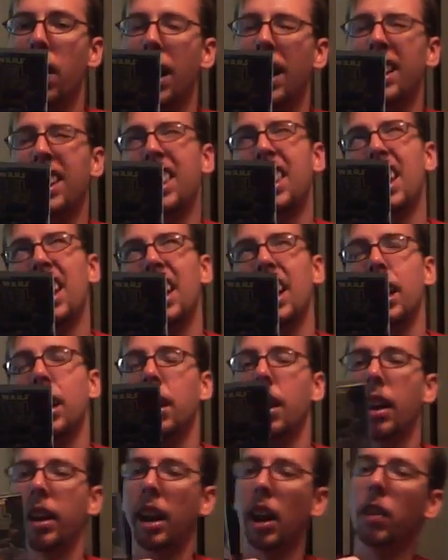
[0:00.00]
I
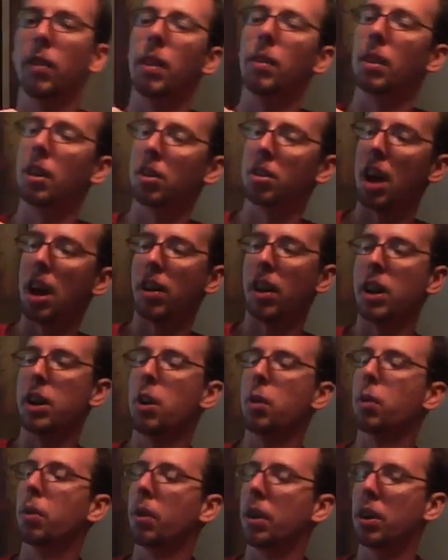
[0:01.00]
think. I can't remember exactly. I
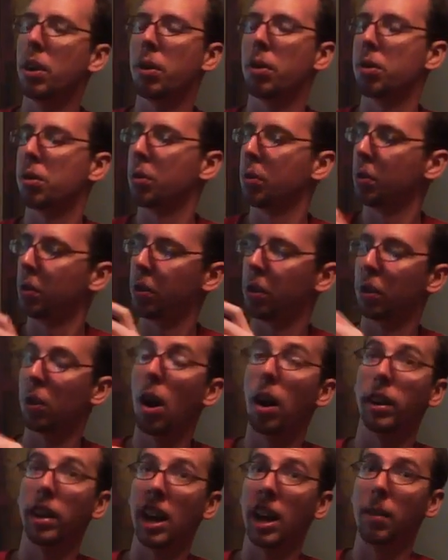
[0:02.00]
know a
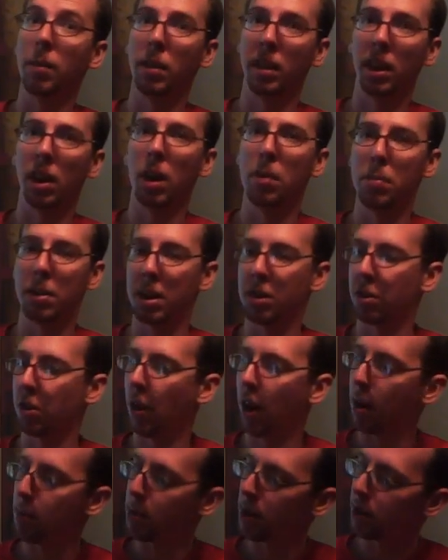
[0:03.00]
lot of gaming companies are
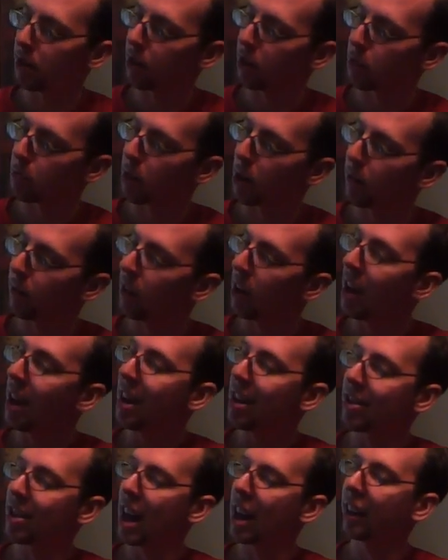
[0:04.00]
going out of business, but
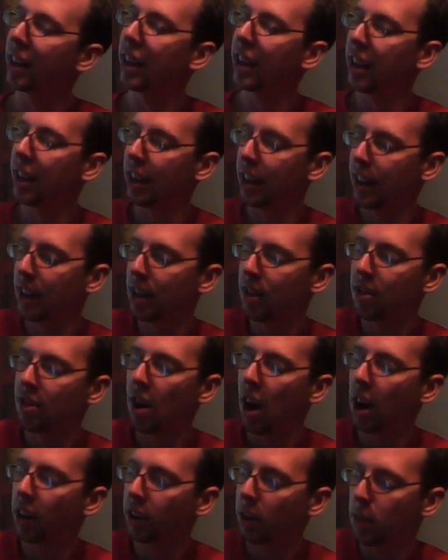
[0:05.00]
sadly it is
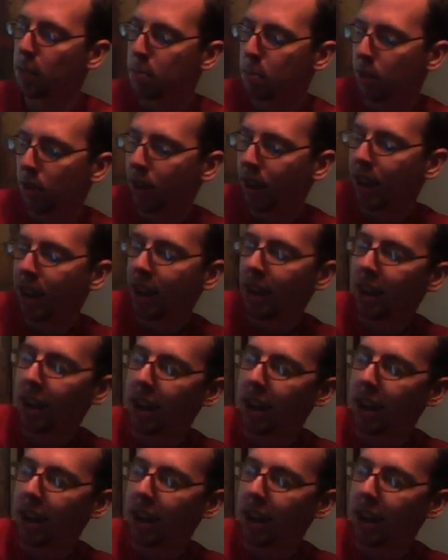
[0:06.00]
not complete.